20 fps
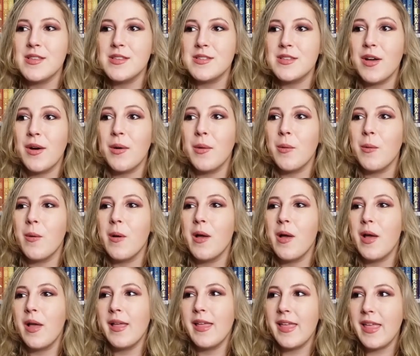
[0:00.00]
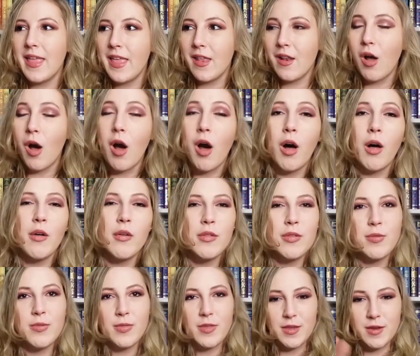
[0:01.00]
So in all
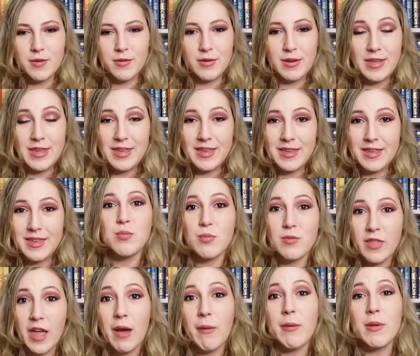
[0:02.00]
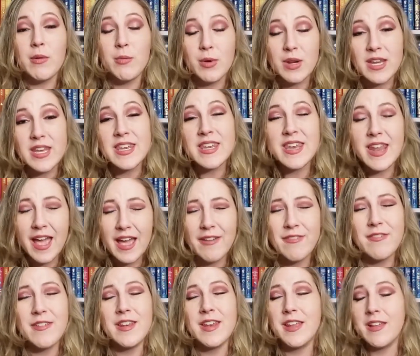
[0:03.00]
theory, that one would
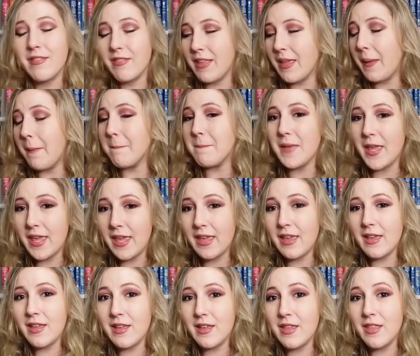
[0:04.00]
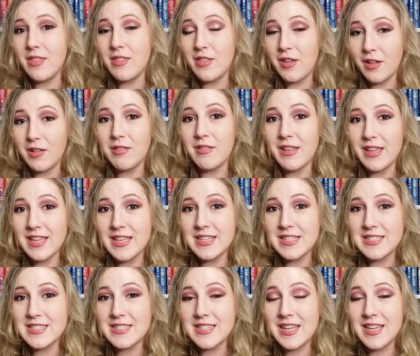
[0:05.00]
definitely make the
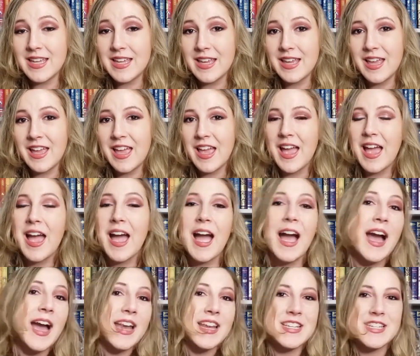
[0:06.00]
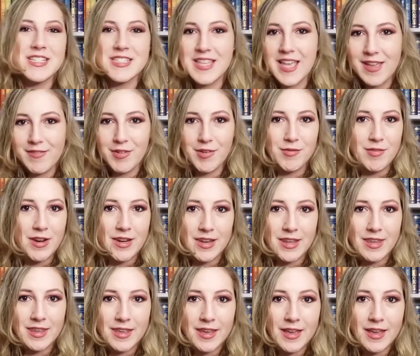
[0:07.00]
list. I just haven't read it